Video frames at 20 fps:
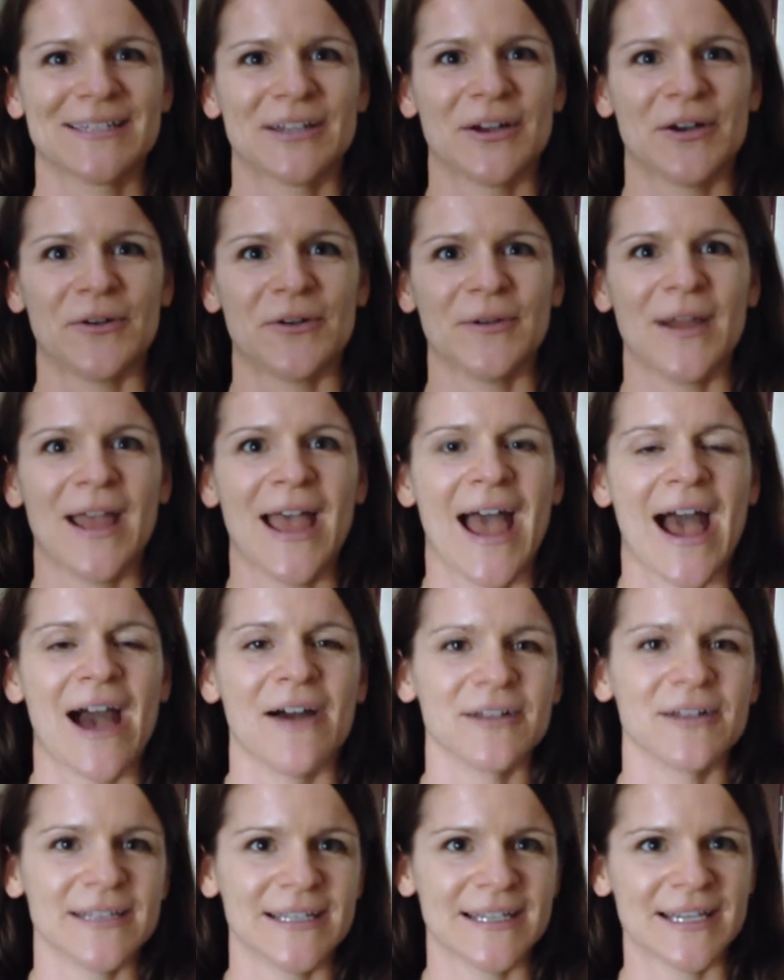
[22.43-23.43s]
So
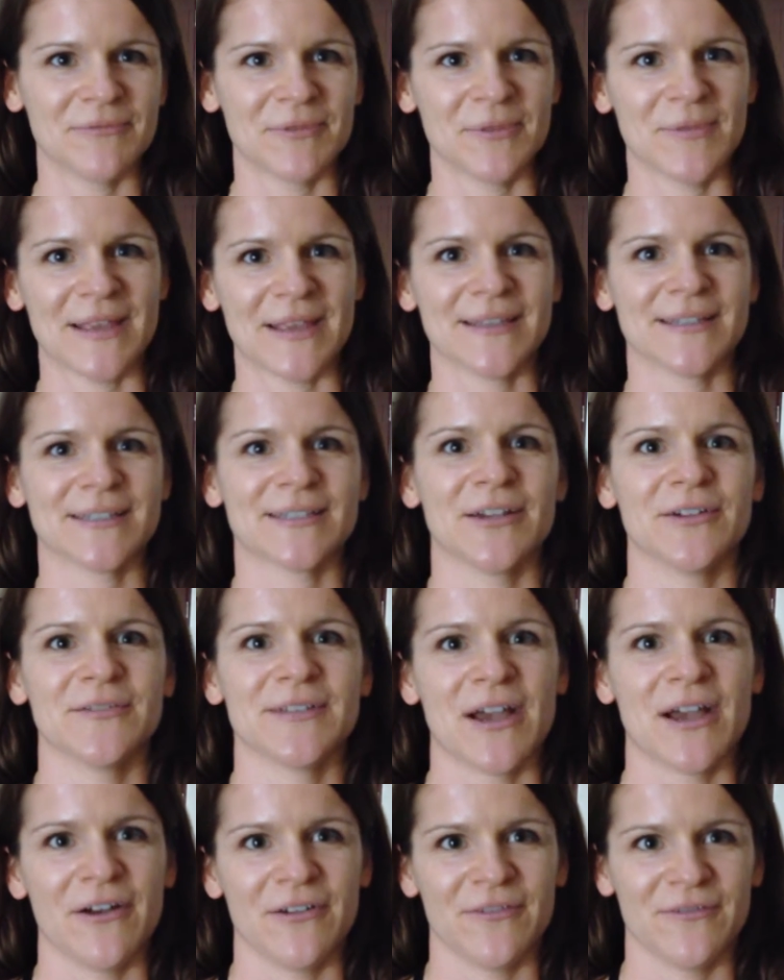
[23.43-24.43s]
how clean can we make these
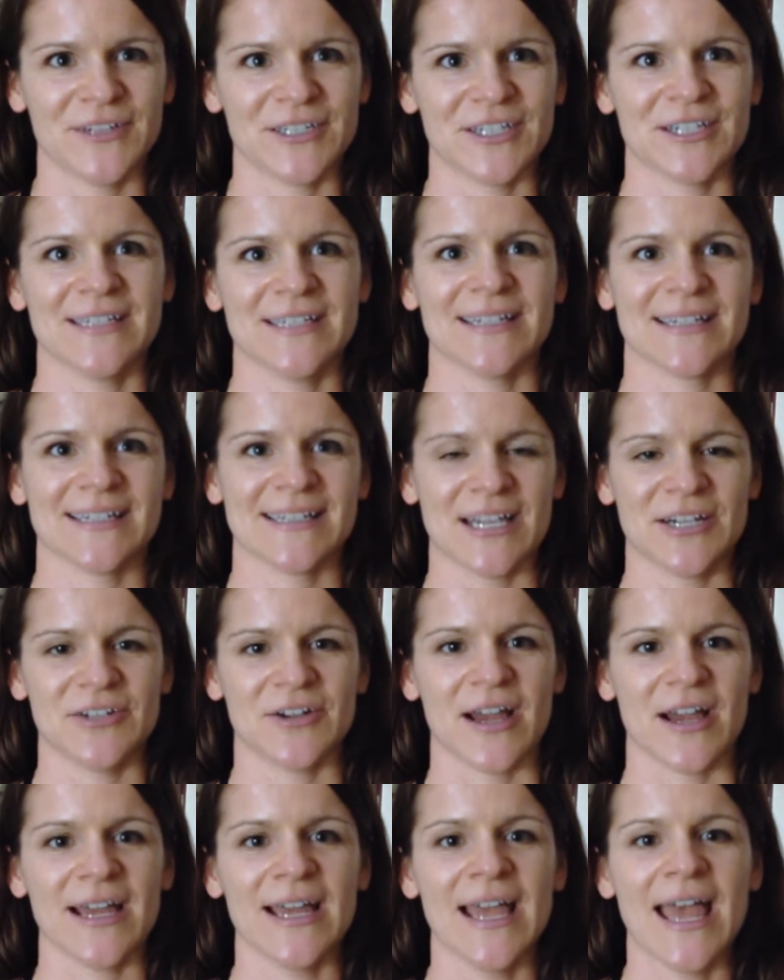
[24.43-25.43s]
stoves, how efficient, et
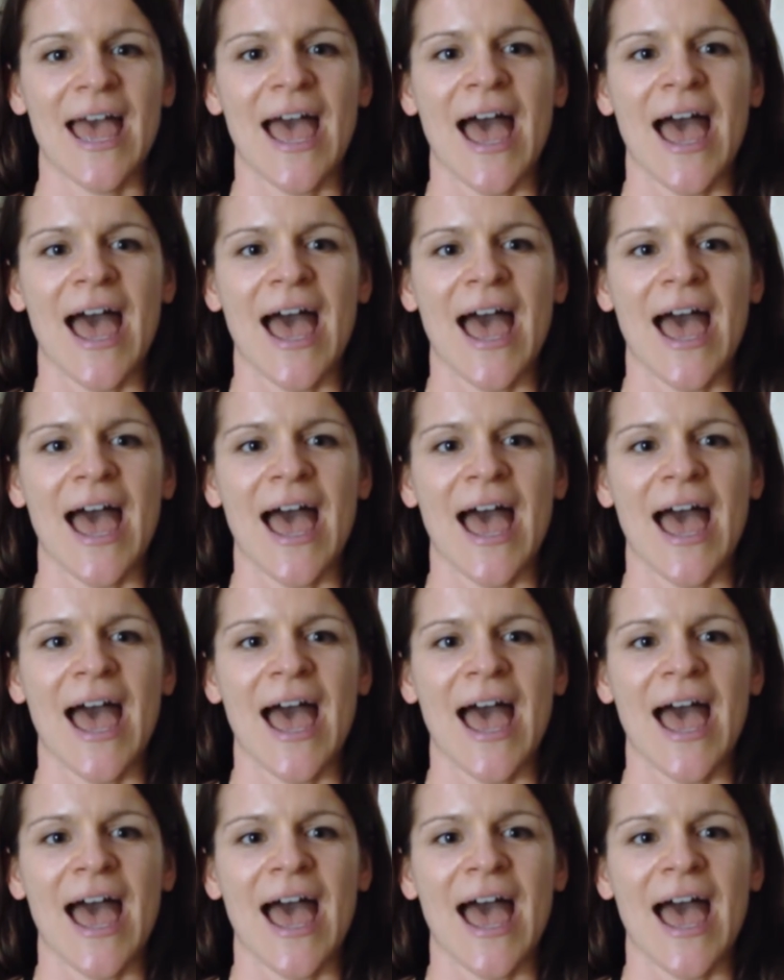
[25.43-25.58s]
cetera.